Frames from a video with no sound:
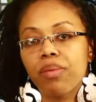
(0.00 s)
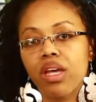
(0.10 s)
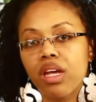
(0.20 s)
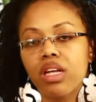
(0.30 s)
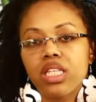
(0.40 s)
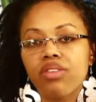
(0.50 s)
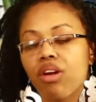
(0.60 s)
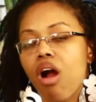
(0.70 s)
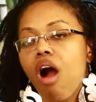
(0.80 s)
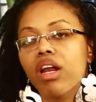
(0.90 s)
because if
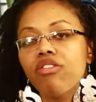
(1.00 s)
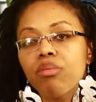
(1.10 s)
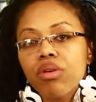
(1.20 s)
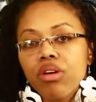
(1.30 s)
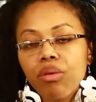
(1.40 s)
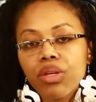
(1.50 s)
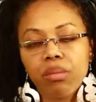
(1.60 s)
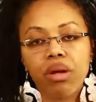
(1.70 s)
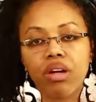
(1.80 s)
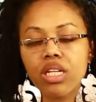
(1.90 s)
they're already familiar with
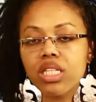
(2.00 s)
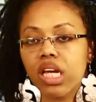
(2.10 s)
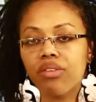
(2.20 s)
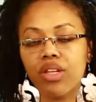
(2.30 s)
American slavery,